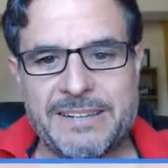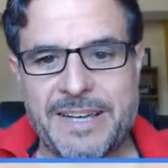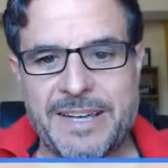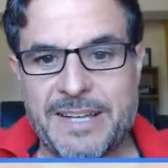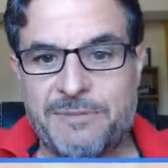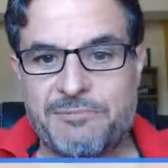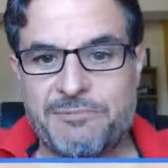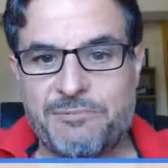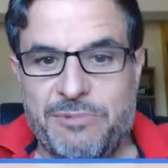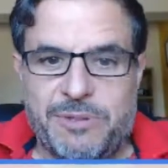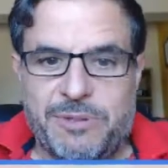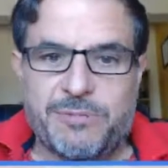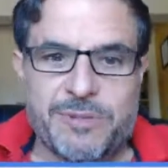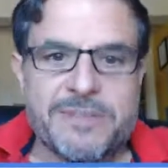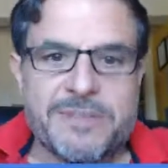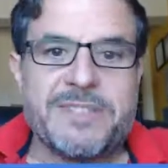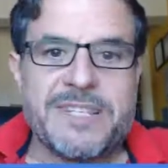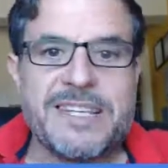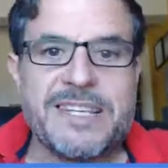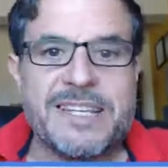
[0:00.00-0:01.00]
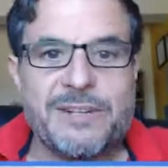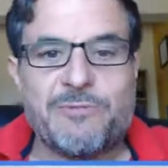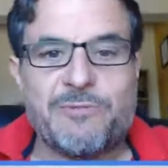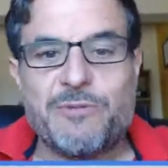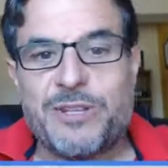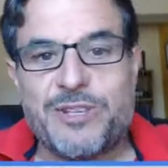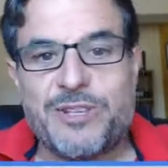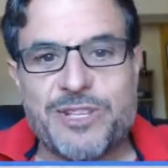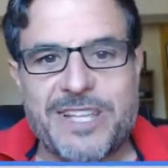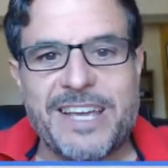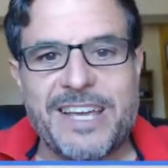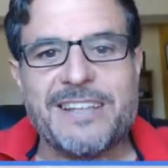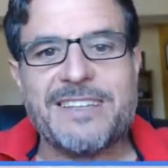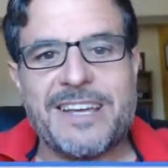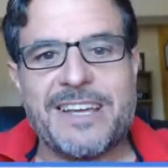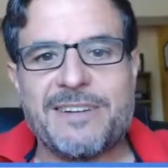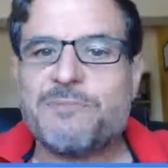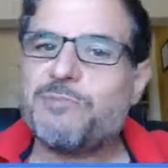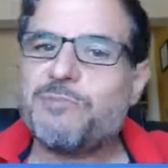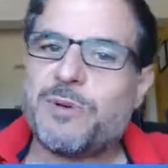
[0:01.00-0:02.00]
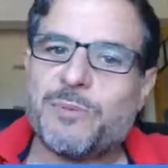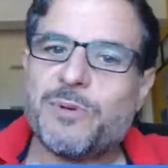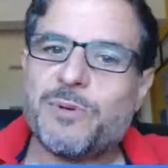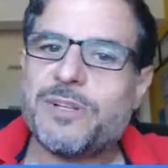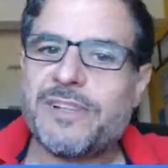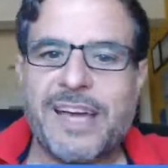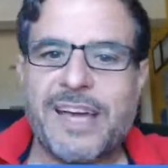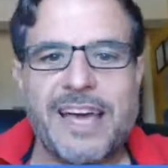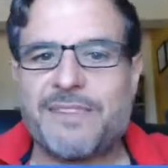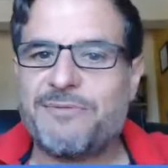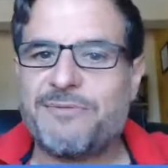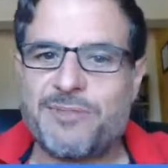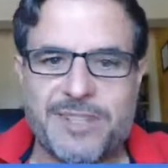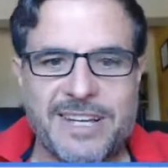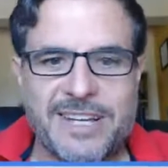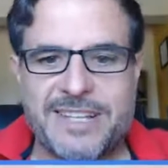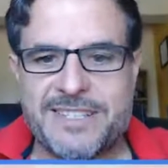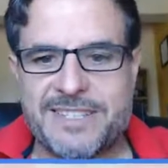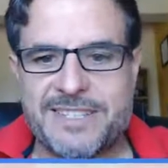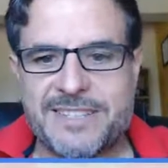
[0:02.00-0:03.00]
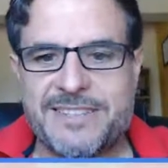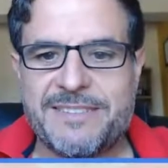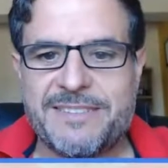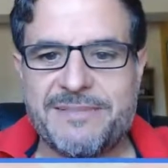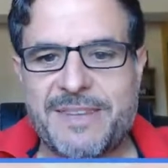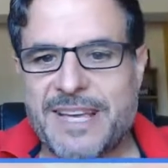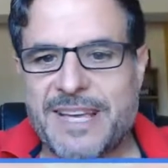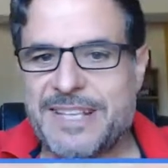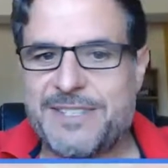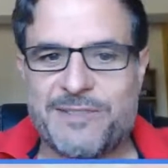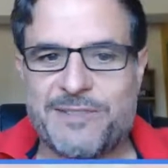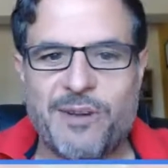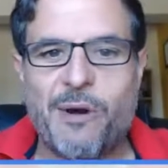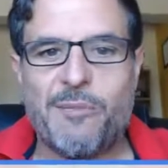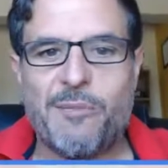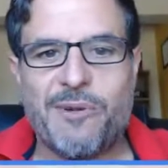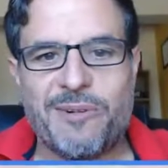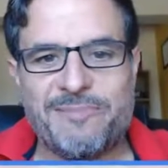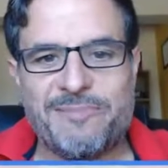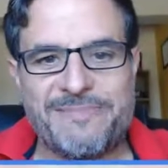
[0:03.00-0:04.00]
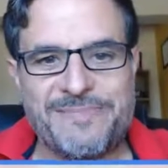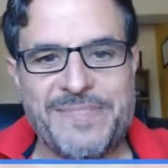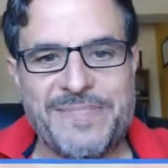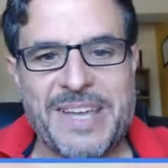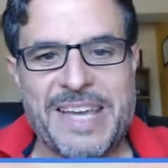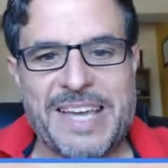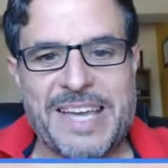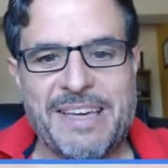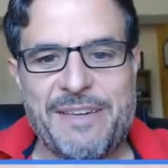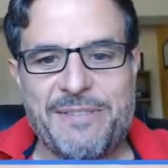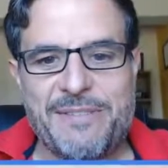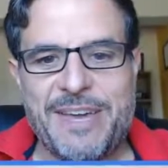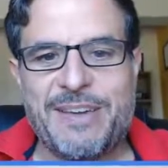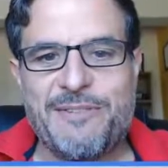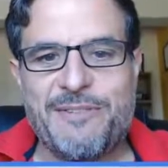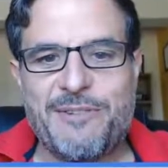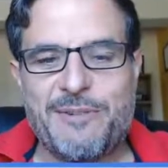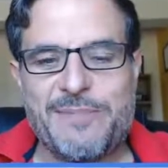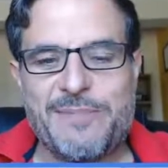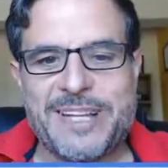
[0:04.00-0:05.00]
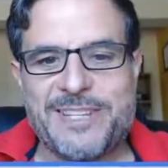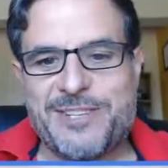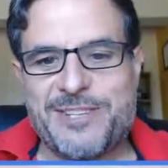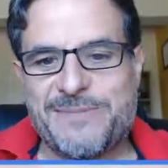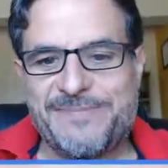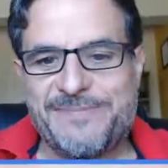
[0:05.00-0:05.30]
and we will see which date, and we will advertise it as normal. Thank you very much.